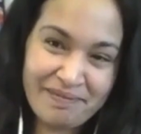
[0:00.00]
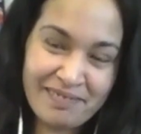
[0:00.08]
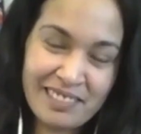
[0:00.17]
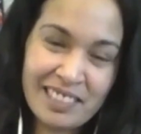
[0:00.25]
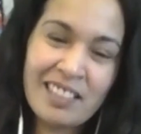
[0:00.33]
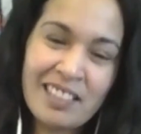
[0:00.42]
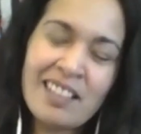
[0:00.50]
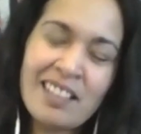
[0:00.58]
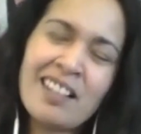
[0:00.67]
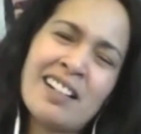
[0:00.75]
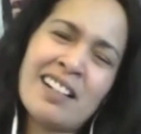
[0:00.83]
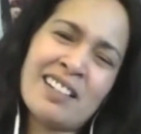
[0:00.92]

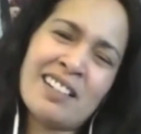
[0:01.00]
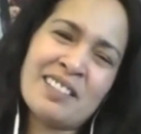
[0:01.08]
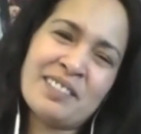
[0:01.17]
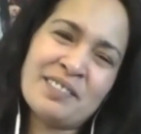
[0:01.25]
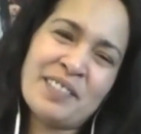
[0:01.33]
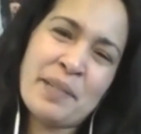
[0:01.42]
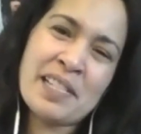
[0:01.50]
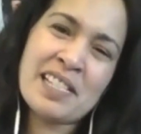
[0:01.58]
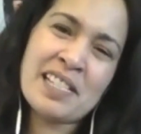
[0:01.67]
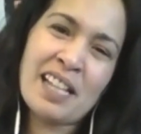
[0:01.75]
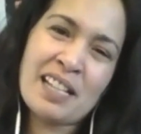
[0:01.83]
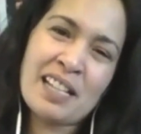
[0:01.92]
Oh, that means a
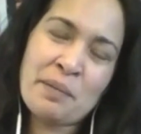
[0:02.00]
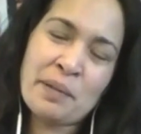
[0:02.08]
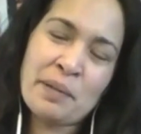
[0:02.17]
lot to me.